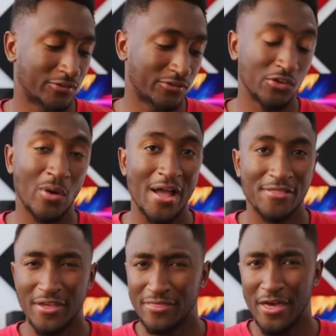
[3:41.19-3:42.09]
So I
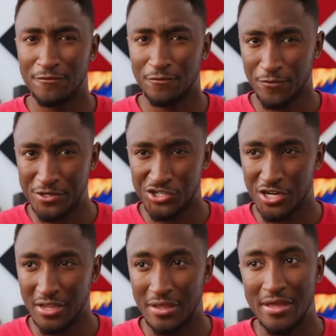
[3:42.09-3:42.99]
think that
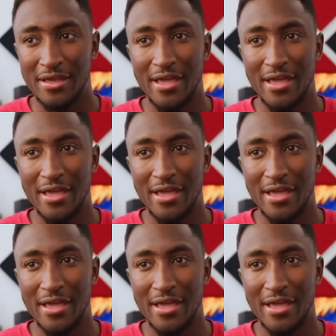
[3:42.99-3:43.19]
fringing